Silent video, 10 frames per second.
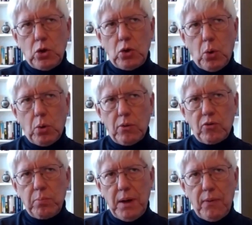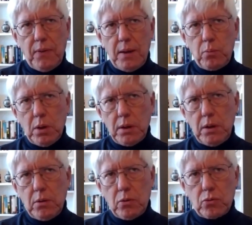Totalist meaning they really
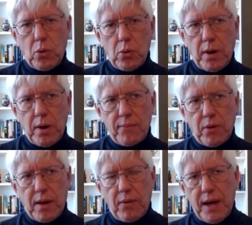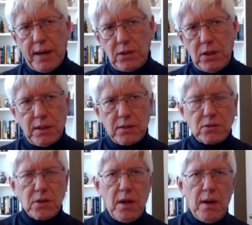control an awful lot of the
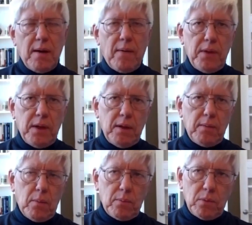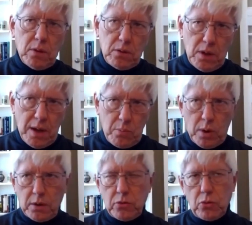ideas. They
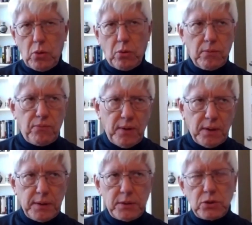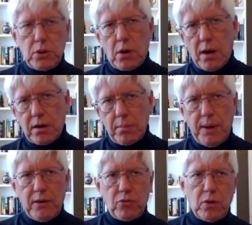want to control your feelings, your
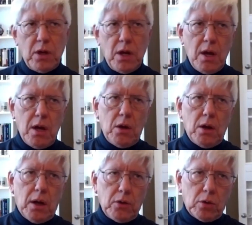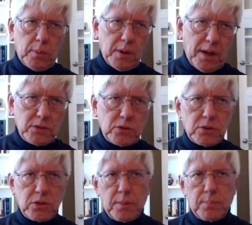occupation, your
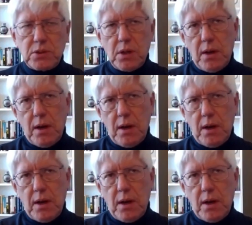relationships,